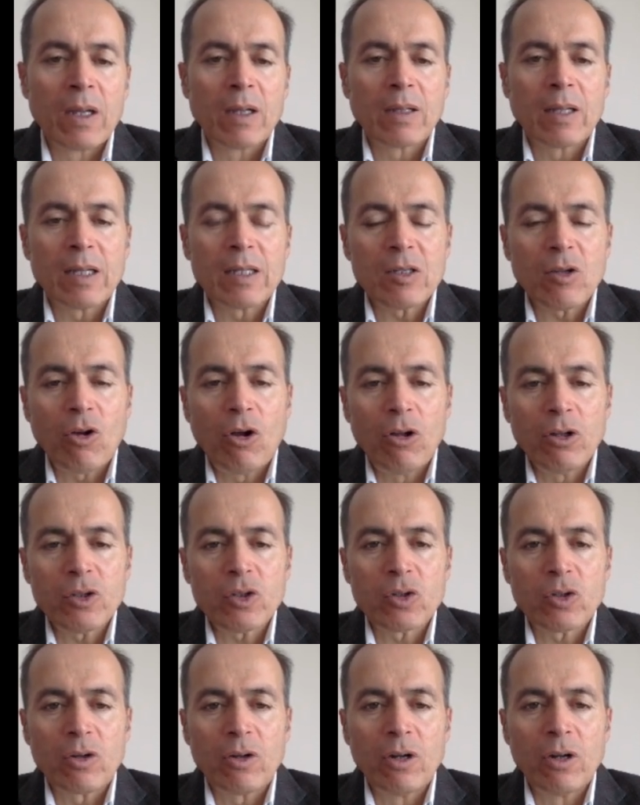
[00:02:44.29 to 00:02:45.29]
That's
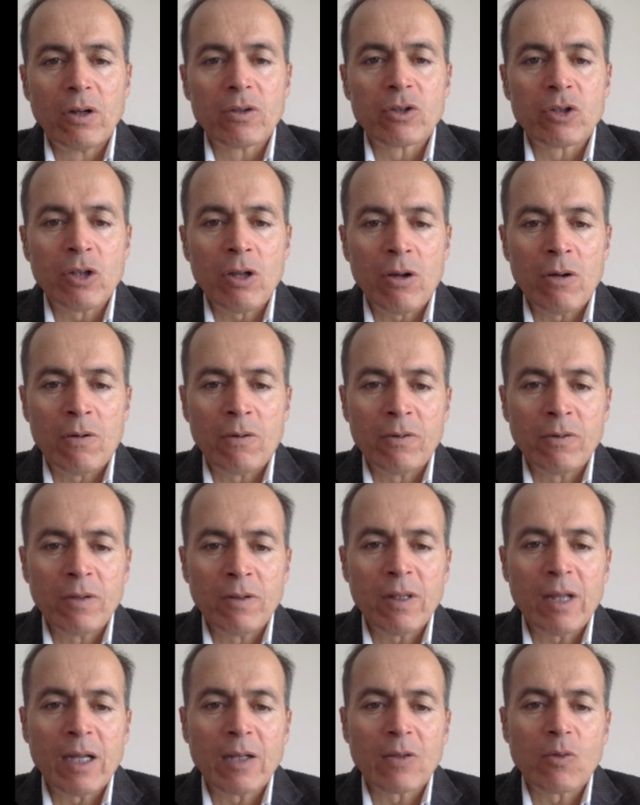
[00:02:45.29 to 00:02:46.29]
also known
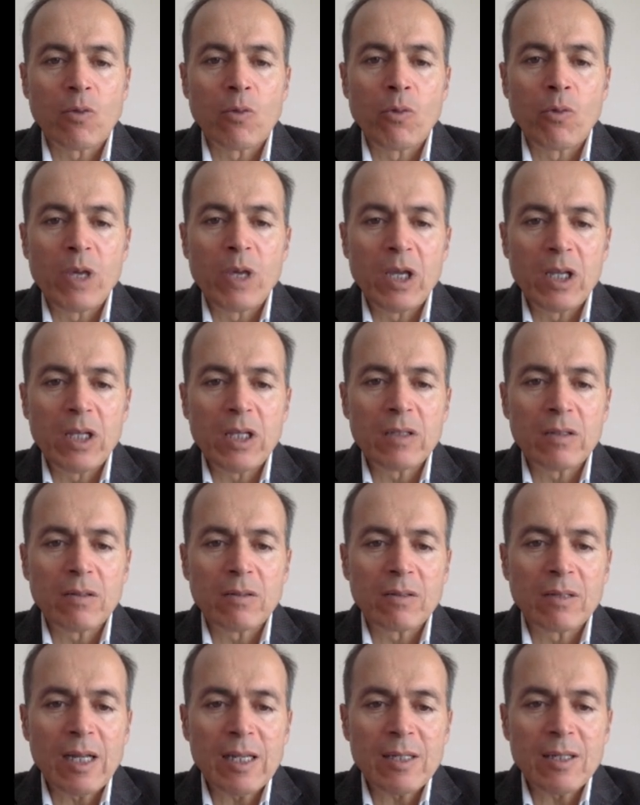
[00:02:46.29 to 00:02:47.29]
that wheat
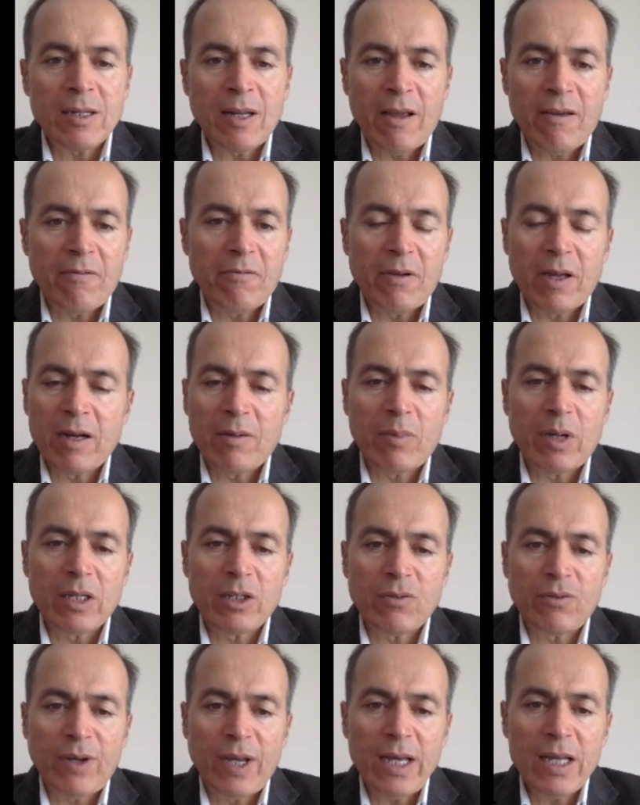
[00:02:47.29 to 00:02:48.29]
doesn't have very much
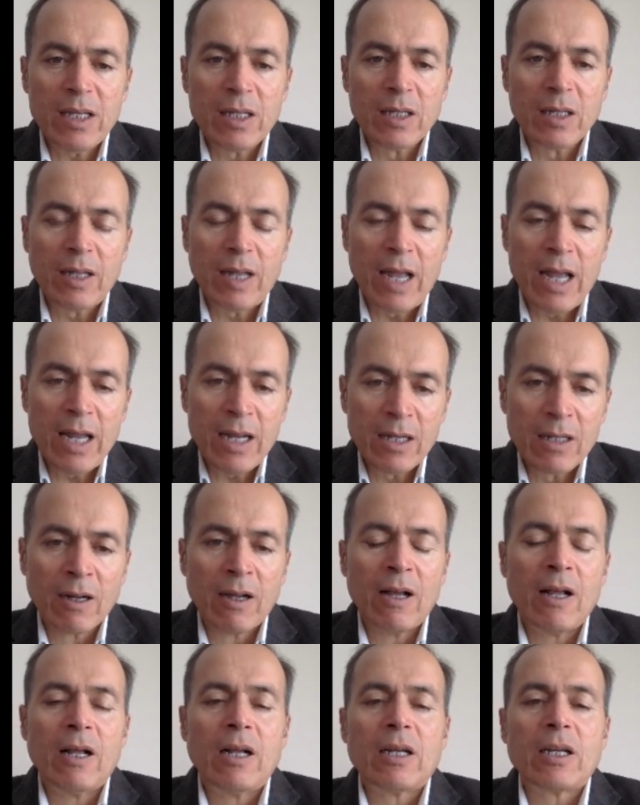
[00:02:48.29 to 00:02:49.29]
fat, and
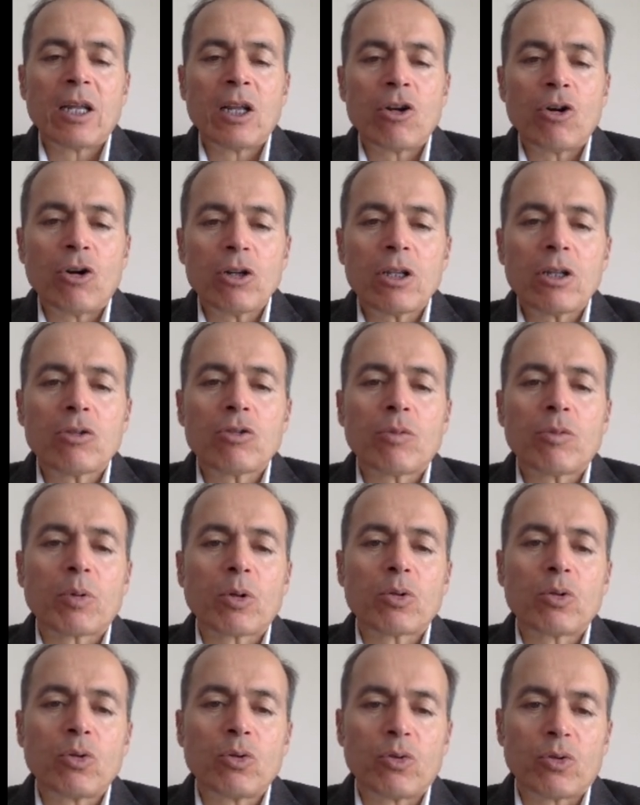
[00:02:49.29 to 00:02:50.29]
in order to
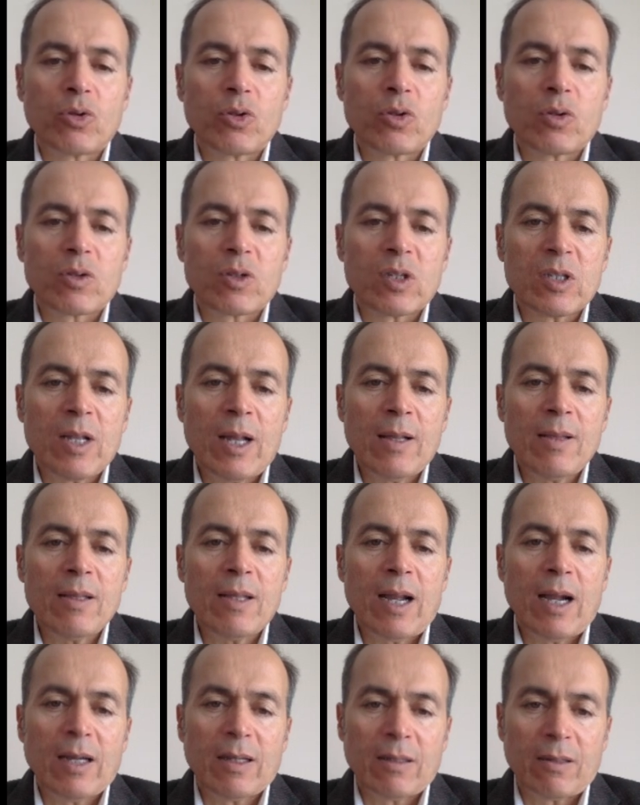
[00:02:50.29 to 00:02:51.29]
produce
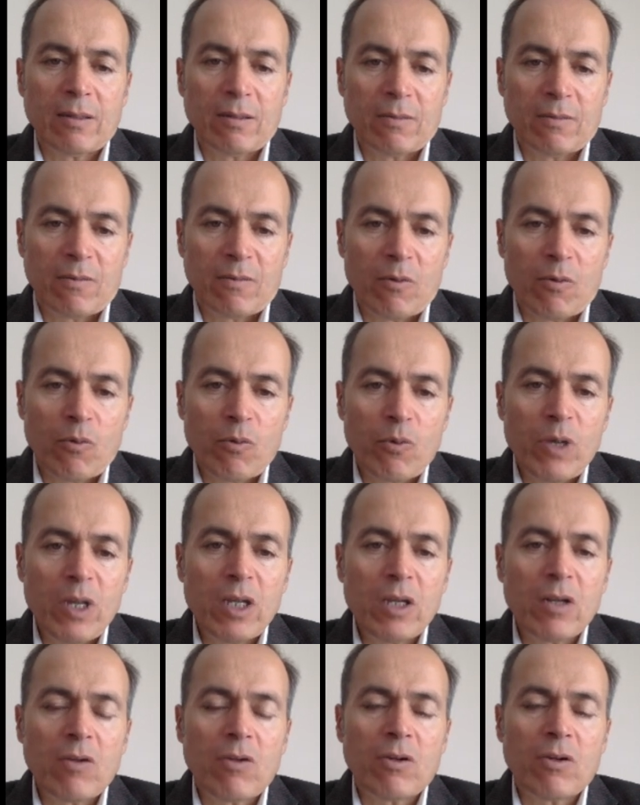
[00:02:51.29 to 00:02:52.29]
standard
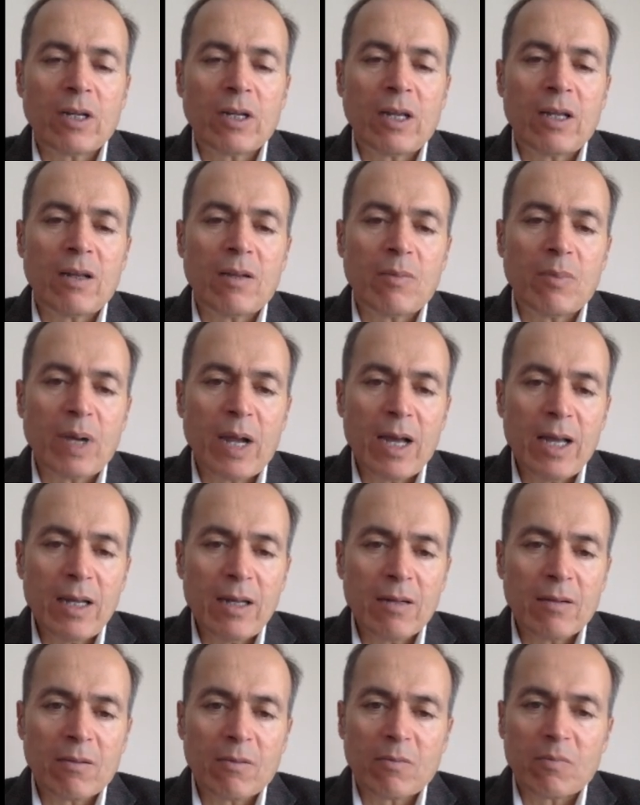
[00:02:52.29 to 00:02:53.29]
wheat containing bread,
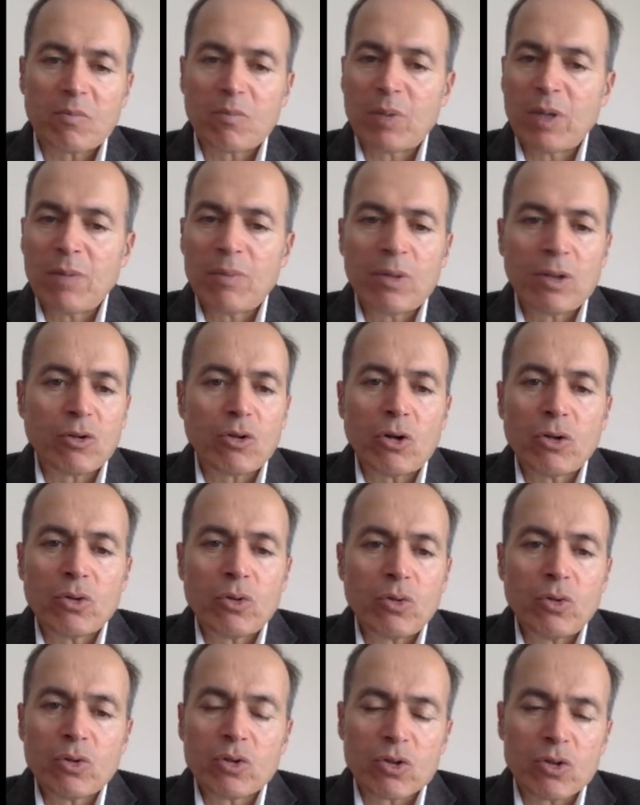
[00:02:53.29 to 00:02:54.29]
people don't
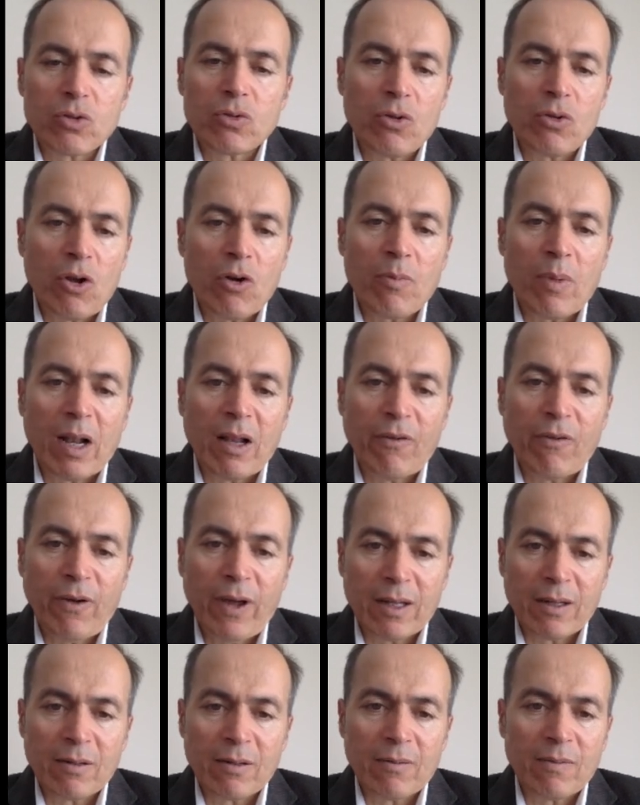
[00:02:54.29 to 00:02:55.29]
use normally
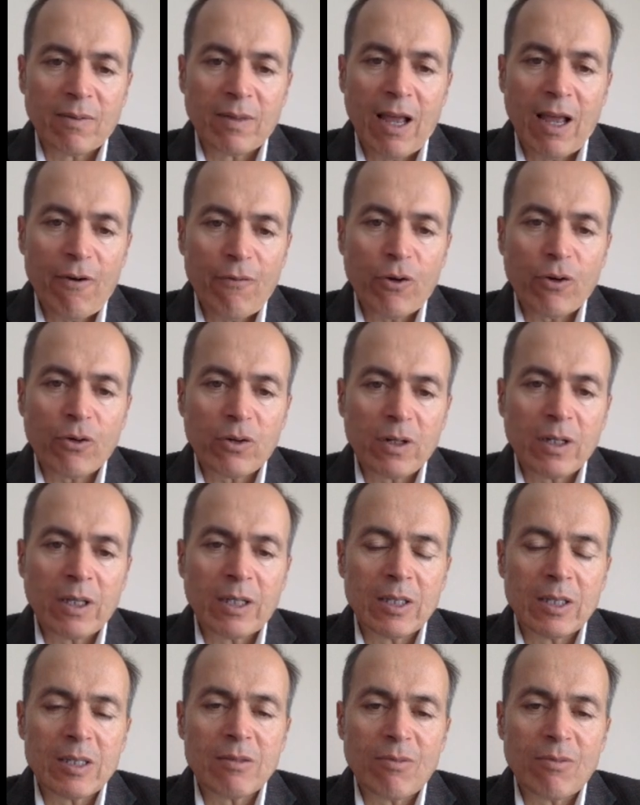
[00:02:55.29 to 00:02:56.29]
fat. Therefore, it
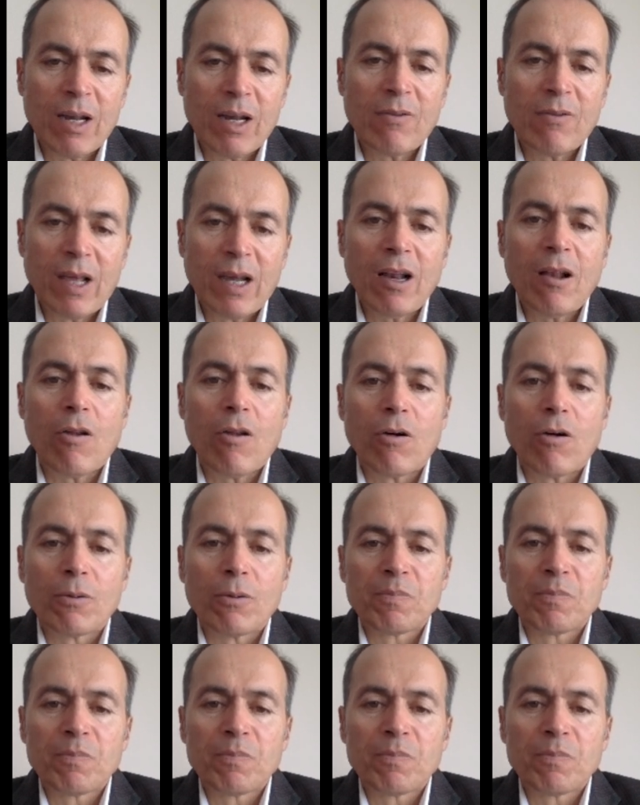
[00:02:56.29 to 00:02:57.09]
is very, very low.